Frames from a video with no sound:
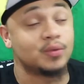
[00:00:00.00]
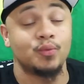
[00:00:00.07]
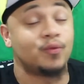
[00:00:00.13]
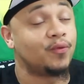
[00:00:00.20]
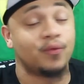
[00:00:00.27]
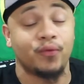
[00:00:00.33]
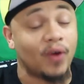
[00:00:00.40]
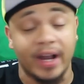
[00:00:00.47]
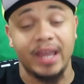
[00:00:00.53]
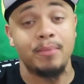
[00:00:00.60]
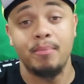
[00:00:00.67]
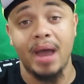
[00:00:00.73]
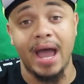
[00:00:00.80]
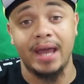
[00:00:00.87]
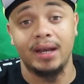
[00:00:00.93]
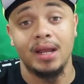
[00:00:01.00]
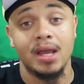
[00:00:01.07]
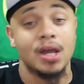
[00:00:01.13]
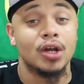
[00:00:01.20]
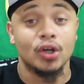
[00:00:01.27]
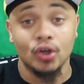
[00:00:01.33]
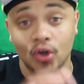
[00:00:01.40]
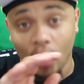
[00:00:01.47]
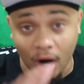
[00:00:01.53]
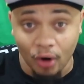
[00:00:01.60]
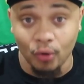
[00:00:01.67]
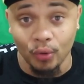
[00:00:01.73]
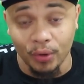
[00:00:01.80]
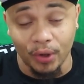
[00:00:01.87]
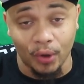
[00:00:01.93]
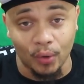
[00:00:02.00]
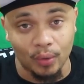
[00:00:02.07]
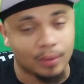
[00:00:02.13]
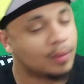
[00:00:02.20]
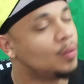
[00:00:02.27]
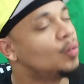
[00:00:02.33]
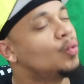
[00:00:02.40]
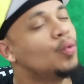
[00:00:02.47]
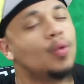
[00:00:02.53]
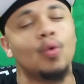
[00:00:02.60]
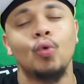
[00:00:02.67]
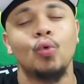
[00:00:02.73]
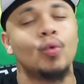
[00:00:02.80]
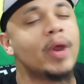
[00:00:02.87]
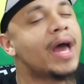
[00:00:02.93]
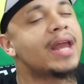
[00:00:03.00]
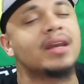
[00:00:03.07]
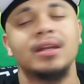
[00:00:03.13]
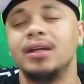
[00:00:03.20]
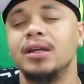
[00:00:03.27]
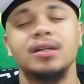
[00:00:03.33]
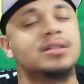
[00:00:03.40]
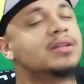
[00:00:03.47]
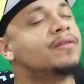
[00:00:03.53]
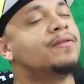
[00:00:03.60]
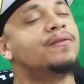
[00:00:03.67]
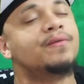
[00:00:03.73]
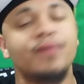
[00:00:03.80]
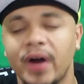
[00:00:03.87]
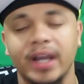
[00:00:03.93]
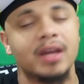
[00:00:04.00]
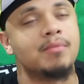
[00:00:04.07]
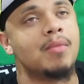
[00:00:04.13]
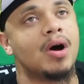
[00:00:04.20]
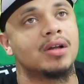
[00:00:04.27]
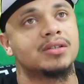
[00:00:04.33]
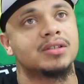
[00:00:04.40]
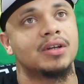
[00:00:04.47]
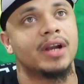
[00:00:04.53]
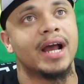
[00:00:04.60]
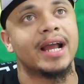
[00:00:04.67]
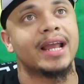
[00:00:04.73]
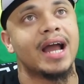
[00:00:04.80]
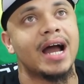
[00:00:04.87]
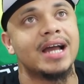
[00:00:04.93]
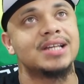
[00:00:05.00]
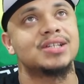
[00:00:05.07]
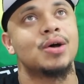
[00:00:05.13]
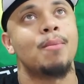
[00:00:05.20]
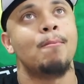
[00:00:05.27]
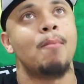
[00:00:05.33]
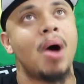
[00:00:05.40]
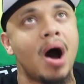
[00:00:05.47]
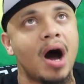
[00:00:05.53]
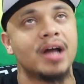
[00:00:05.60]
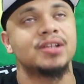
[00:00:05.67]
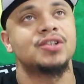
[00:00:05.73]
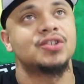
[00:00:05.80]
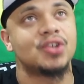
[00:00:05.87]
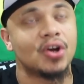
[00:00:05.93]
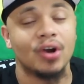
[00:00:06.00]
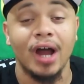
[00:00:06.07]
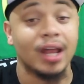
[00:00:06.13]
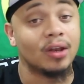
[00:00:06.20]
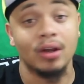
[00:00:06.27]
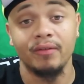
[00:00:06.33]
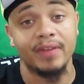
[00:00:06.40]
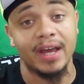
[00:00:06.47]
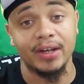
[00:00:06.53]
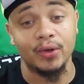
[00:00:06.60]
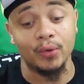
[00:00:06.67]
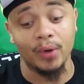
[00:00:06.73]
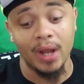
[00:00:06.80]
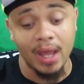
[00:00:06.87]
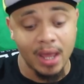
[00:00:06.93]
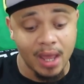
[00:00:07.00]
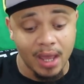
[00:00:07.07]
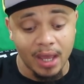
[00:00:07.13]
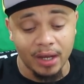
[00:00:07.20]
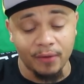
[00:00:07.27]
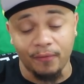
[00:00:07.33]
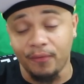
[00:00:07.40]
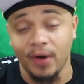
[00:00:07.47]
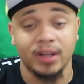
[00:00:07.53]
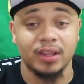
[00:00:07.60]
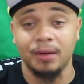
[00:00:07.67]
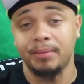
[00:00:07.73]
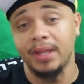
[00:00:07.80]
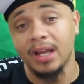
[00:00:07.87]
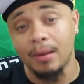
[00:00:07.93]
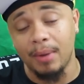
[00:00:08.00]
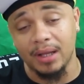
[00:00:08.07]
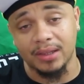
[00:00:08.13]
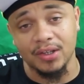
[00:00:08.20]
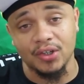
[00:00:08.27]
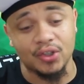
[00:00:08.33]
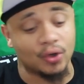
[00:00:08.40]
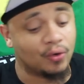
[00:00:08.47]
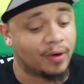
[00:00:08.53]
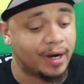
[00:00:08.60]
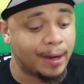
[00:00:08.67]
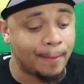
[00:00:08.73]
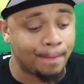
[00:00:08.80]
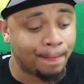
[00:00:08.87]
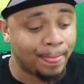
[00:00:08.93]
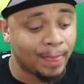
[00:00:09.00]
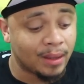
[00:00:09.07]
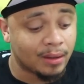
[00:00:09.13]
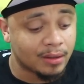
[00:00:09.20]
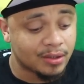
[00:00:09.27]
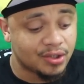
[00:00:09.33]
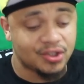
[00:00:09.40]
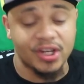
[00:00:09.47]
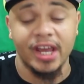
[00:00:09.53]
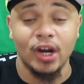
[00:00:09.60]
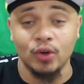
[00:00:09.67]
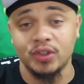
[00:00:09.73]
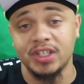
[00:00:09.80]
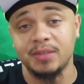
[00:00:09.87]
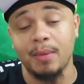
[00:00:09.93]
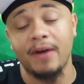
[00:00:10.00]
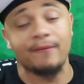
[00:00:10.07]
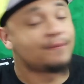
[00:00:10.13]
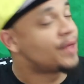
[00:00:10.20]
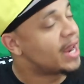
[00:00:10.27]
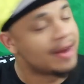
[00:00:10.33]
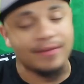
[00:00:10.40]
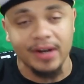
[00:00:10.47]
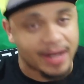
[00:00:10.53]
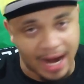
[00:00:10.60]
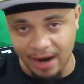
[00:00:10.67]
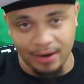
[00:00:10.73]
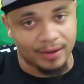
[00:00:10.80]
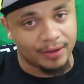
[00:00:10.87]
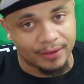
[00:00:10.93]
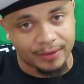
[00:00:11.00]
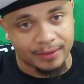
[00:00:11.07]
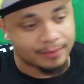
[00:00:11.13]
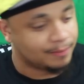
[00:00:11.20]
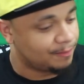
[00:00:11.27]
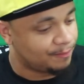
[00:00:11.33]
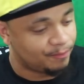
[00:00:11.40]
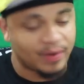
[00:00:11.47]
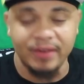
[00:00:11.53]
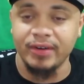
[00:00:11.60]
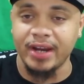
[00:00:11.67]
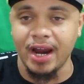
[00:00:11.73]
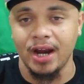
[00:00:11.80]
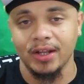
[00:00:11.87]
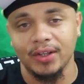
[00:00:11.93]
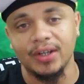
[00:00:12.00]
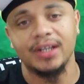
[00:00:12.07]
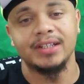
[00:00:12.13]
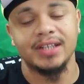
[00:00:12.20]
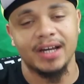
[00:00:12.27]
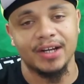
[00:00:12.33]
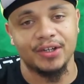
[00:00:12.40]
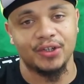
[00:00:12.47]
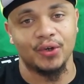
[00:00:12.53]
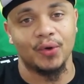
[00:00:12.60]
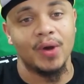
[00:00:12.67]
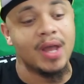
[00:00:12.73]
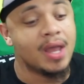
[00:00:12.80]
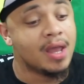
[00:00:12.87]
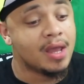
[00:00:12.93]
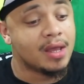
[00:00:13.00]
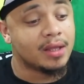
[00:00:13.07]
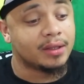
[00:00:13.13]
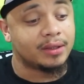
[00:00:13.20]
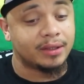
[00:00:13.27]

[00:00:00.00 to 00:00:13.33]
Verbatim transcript: It is fucking bad. Garou though, ooh, that nigga fucking monster. That guy is a monster. I love that dude. And the fucked up thing about this show, right? Genos is my favorite character. Favorite character in the entire show.